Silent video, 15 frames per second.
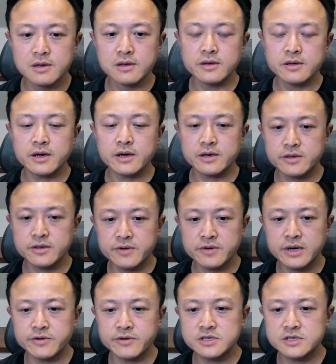Yeah, you're
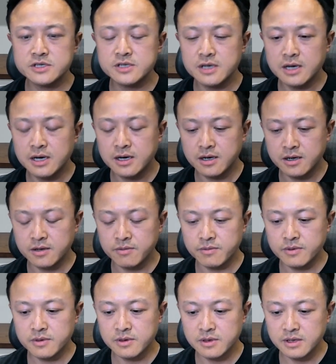right, Rich.
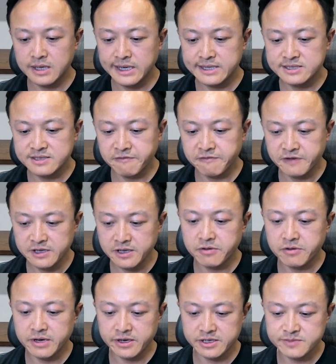It's a fairly
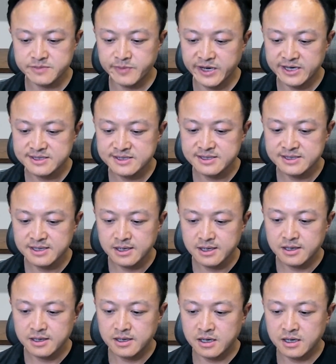crowded space.
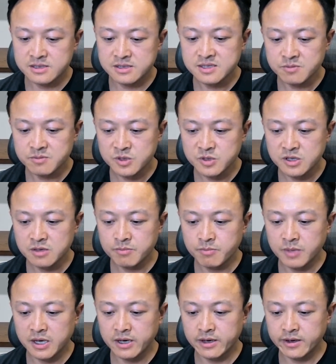Simply
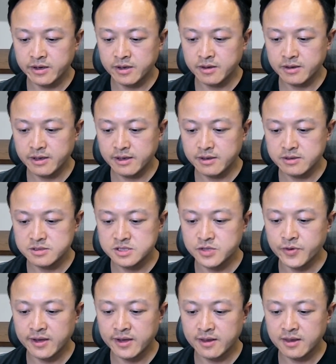by
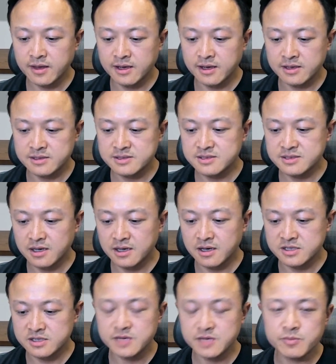doing things
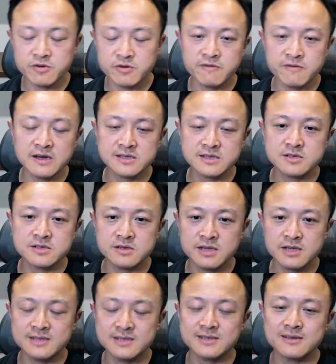cheaper and faster
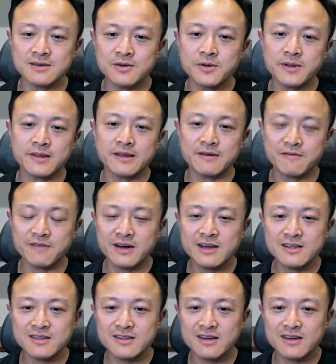isn't good enough, right?